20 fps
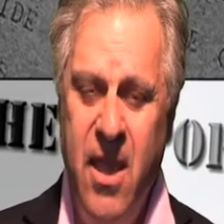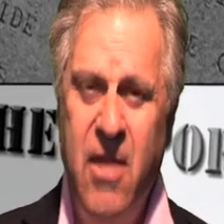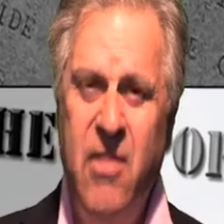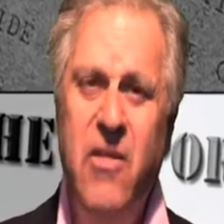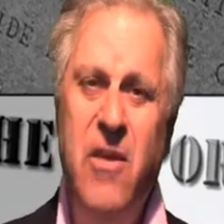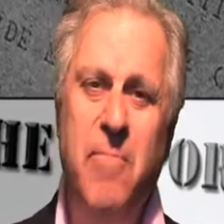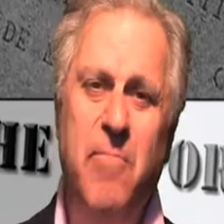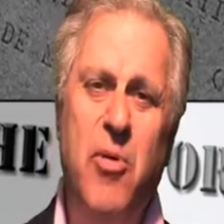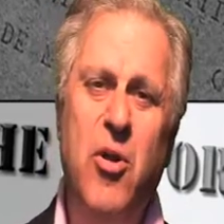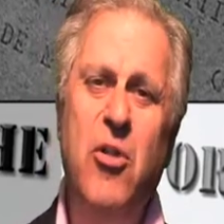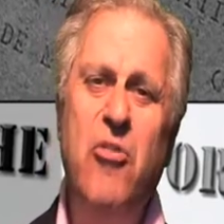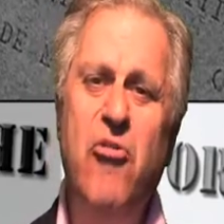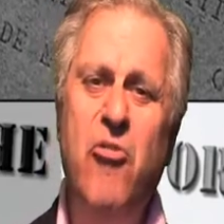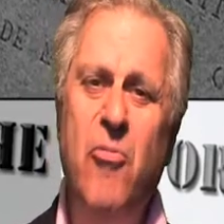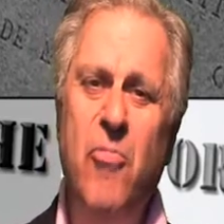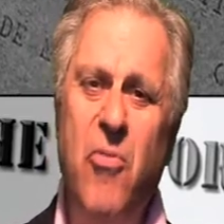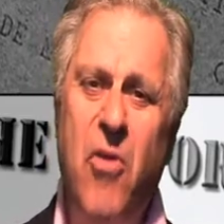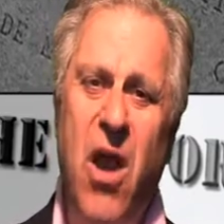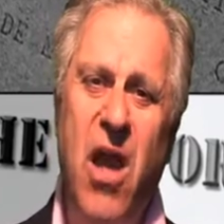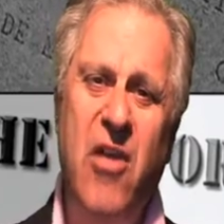The Pulitzer
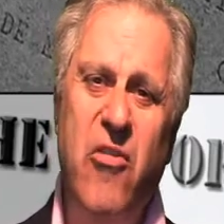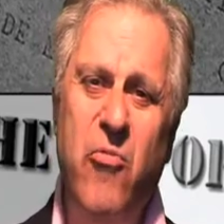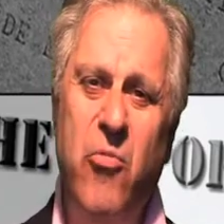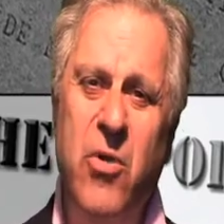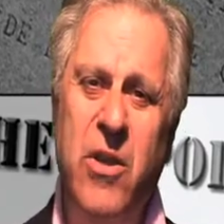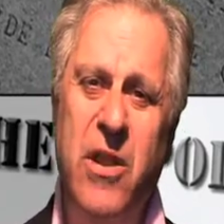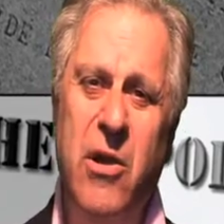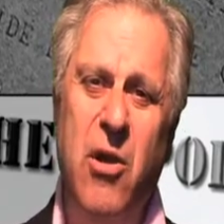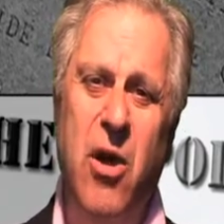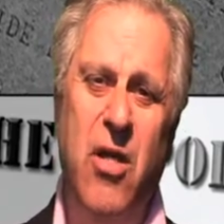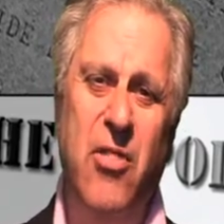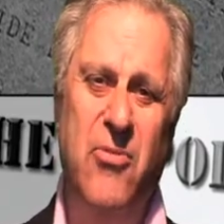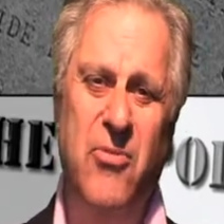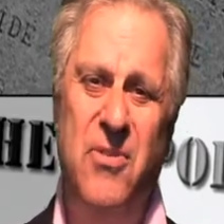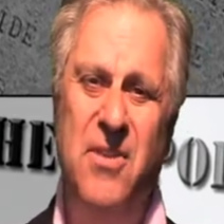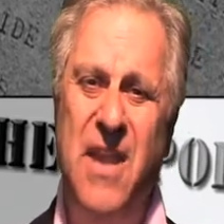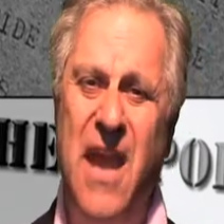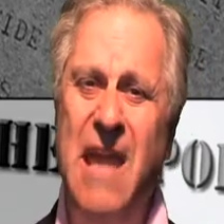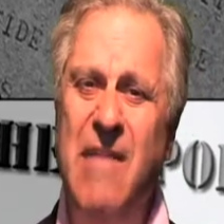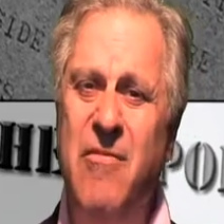Prize winning author
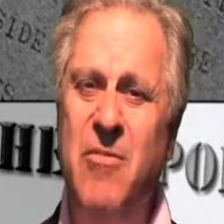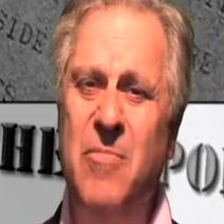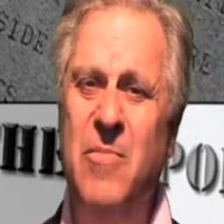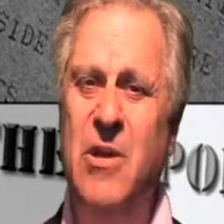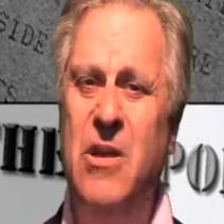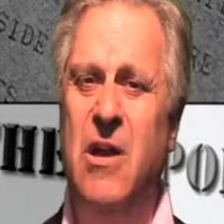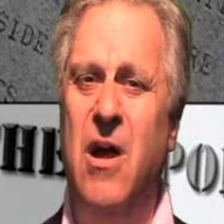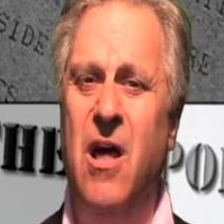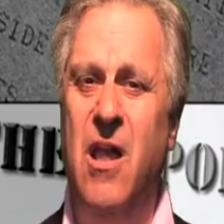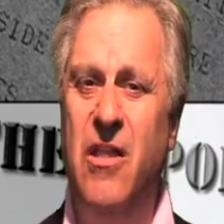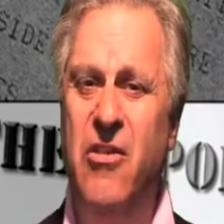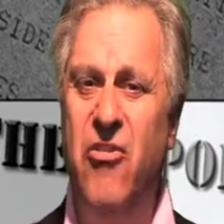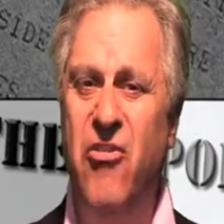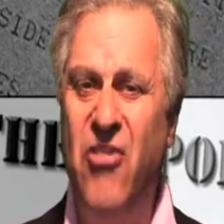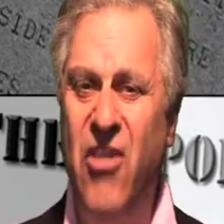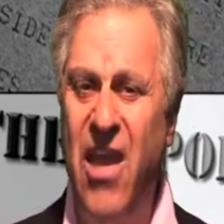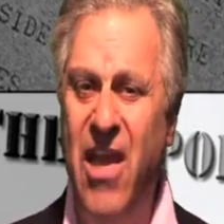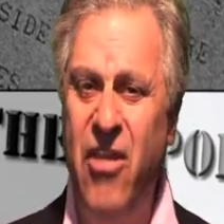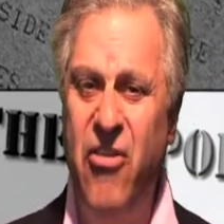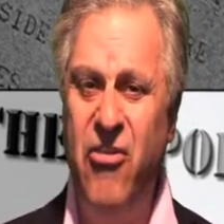David McCullough
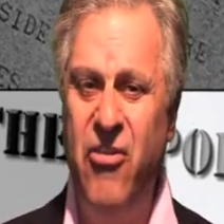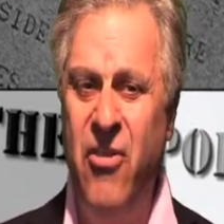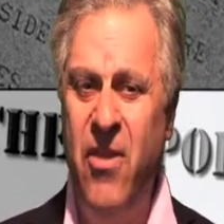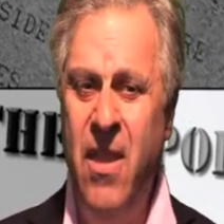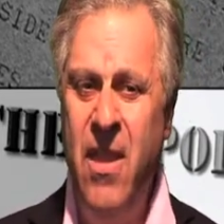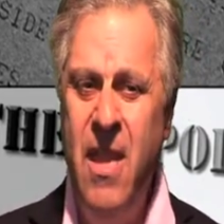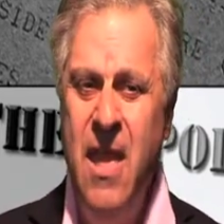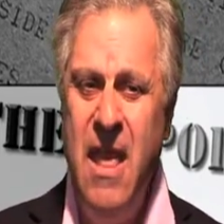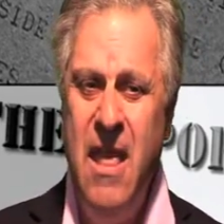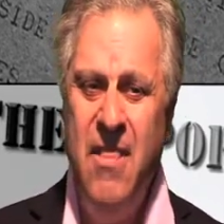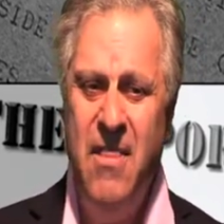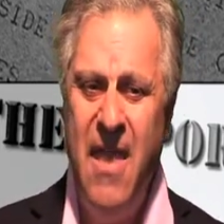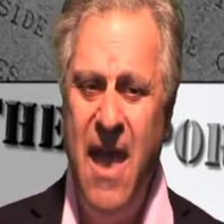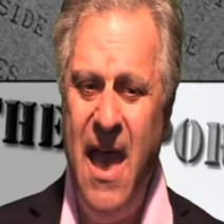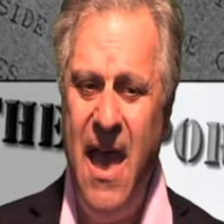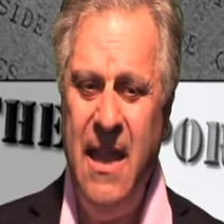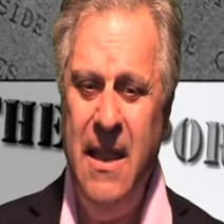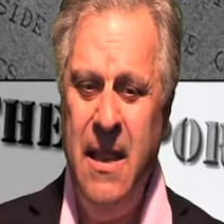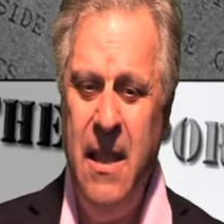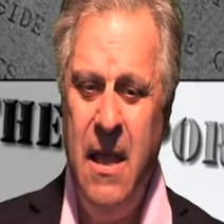says
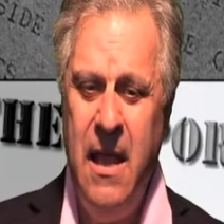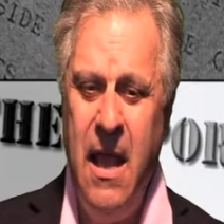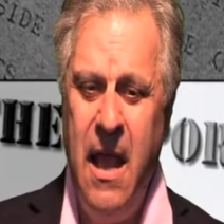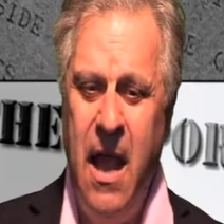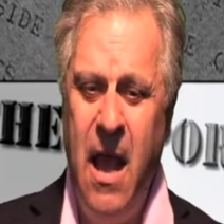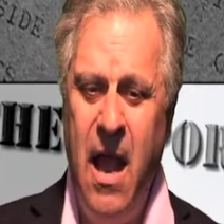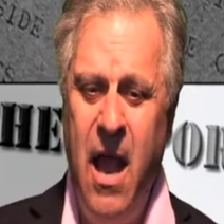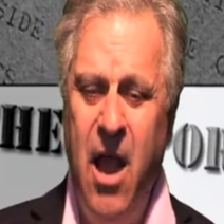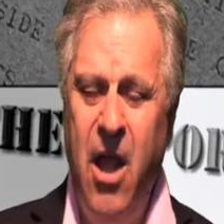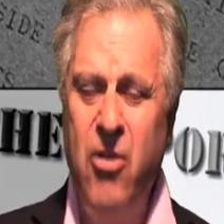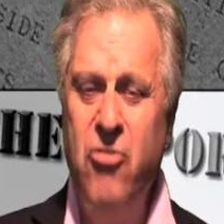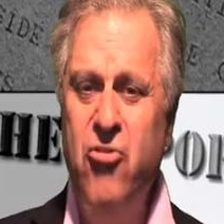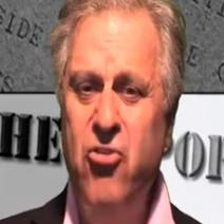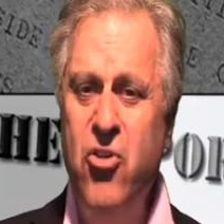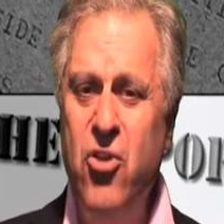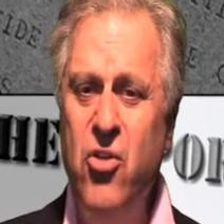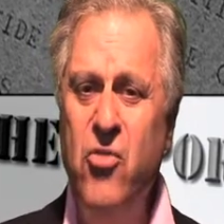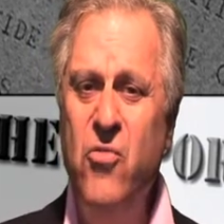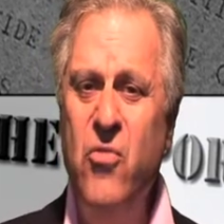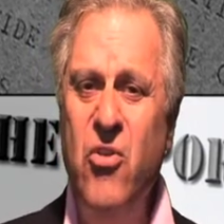that our
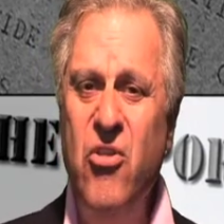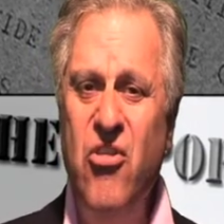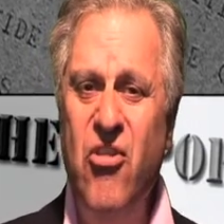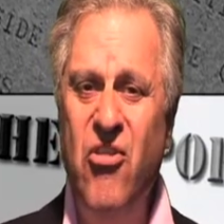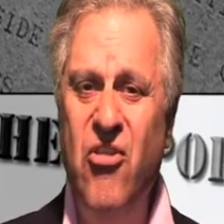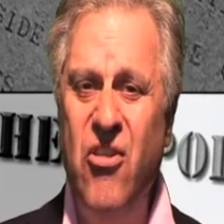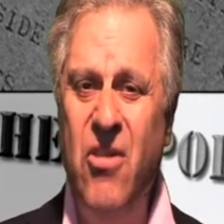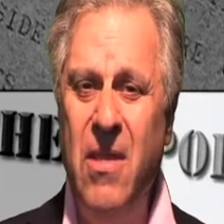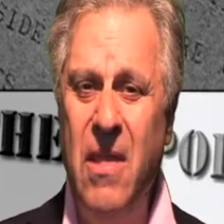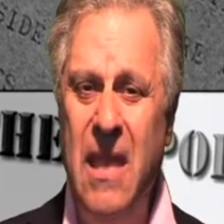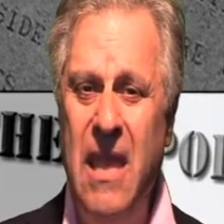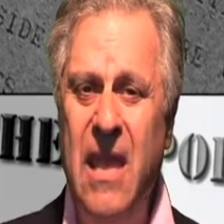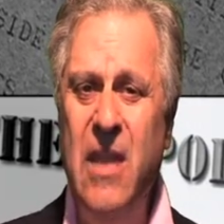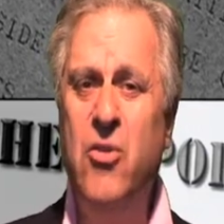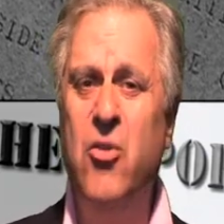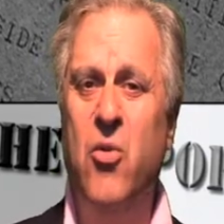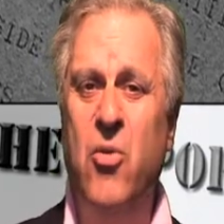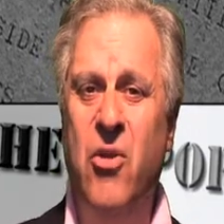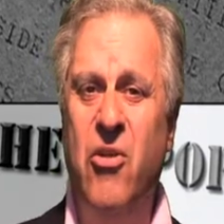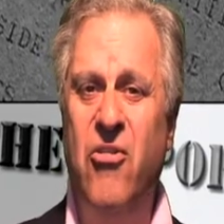children's
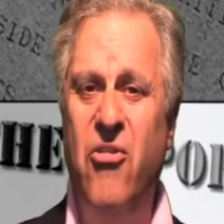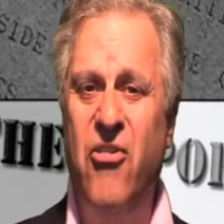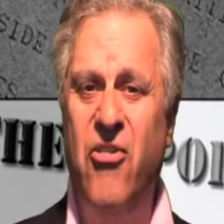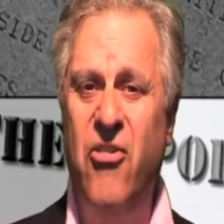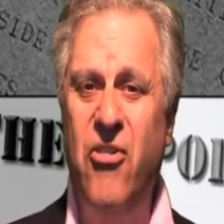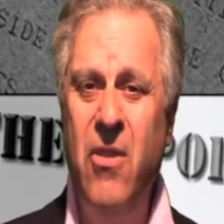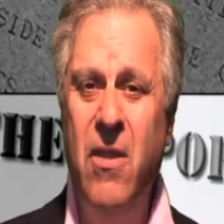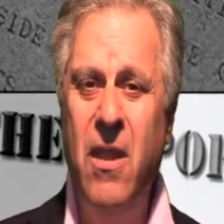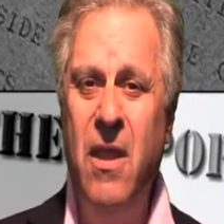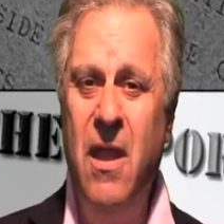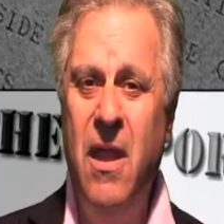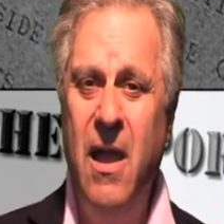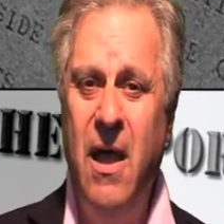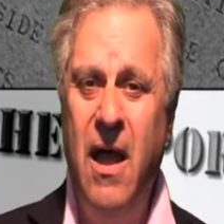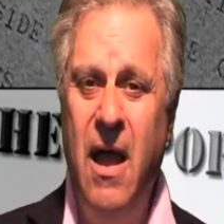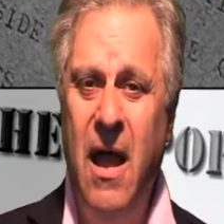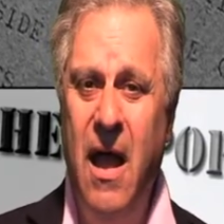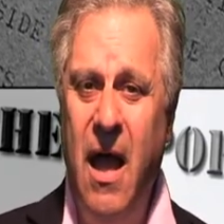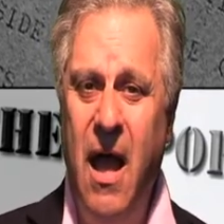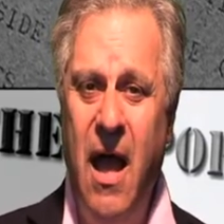ignorance
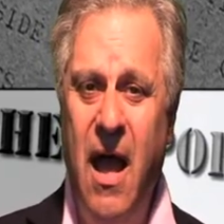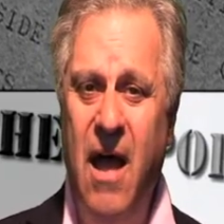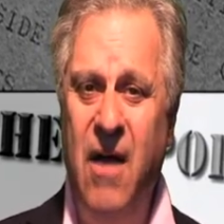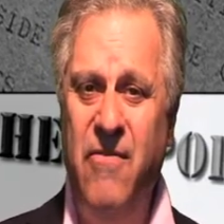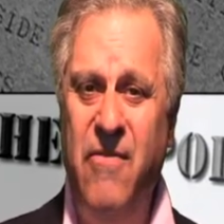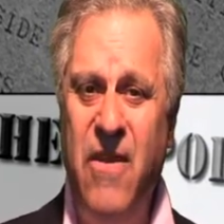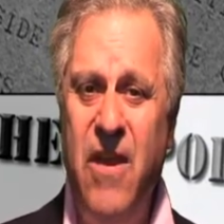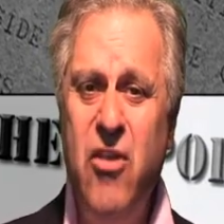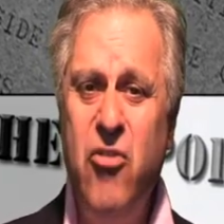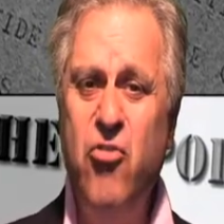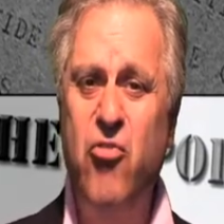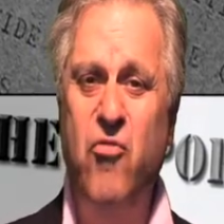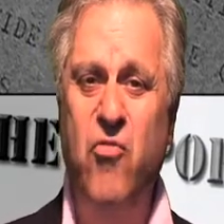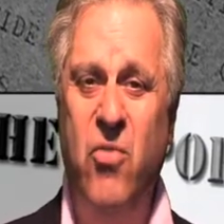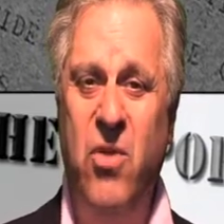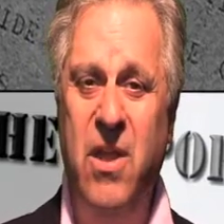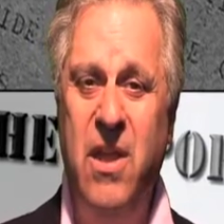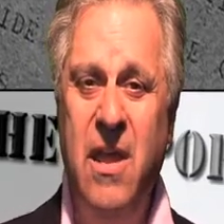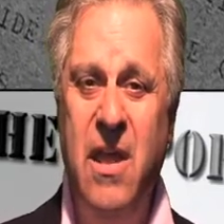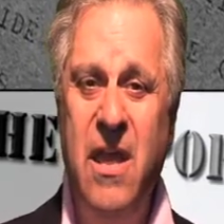of
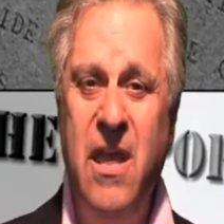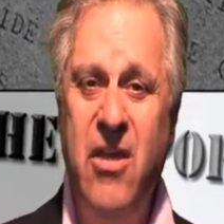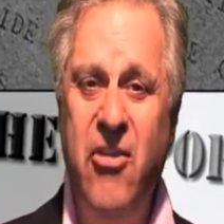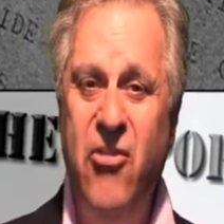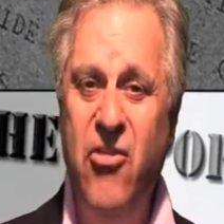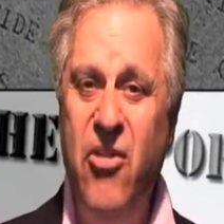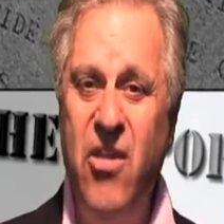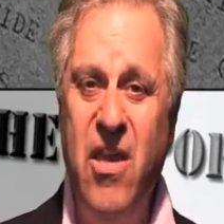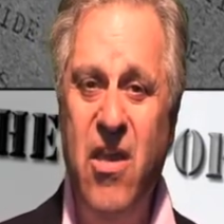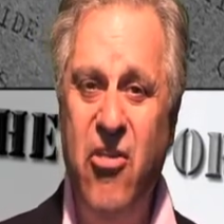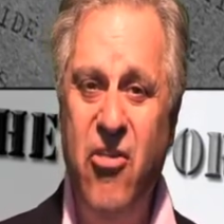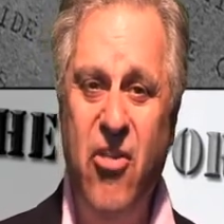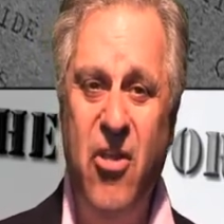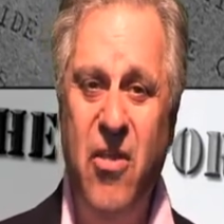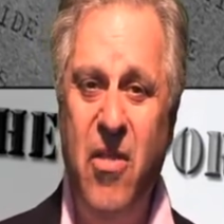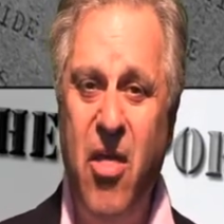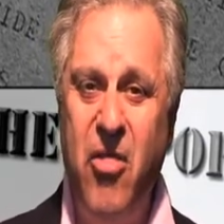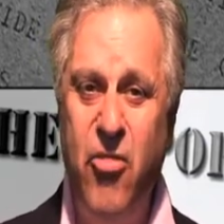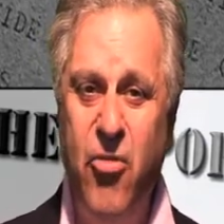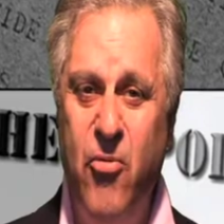history is
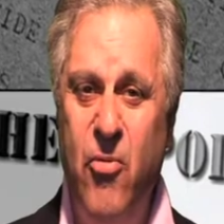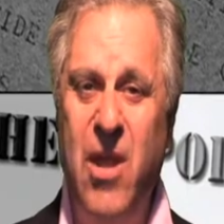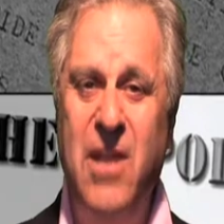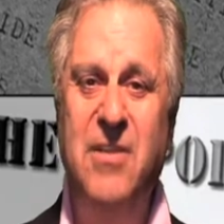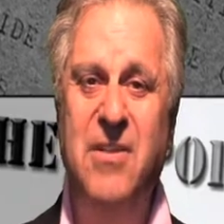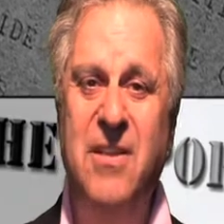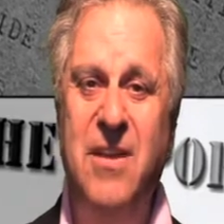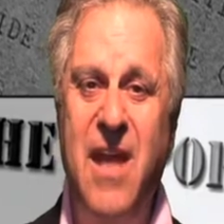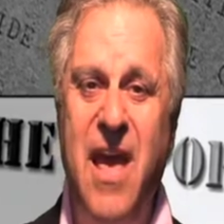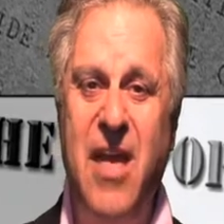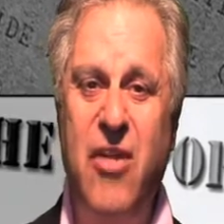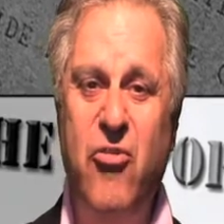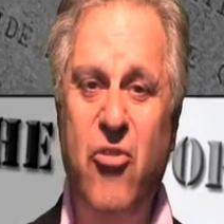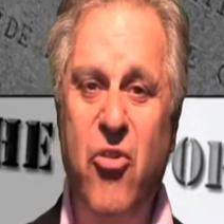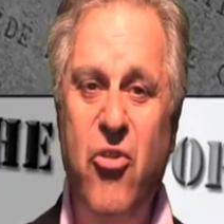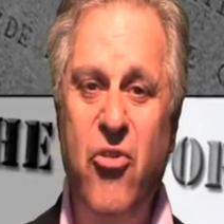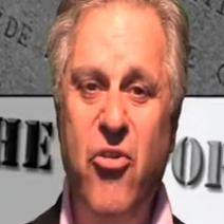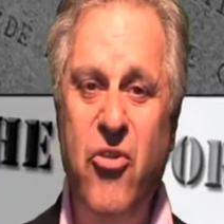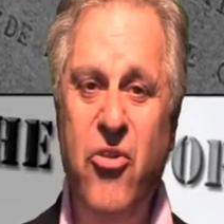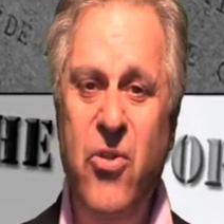a threat to
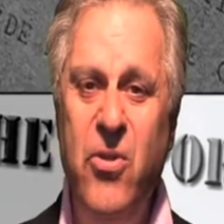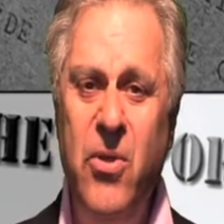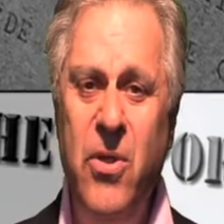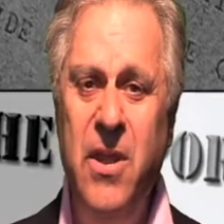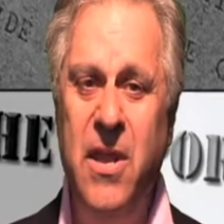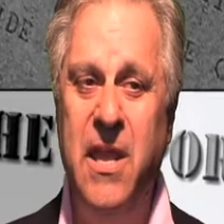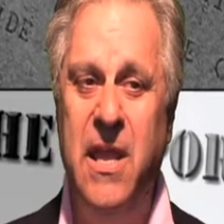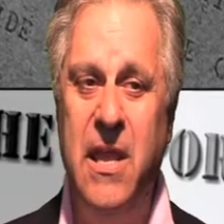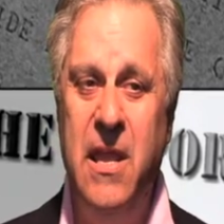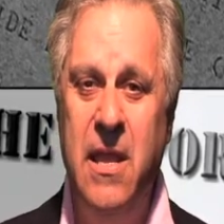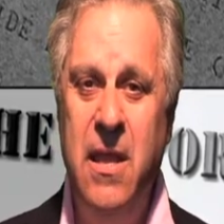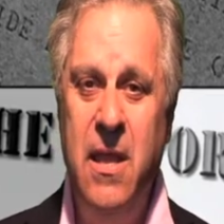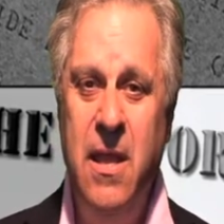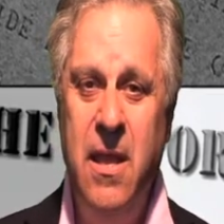national security.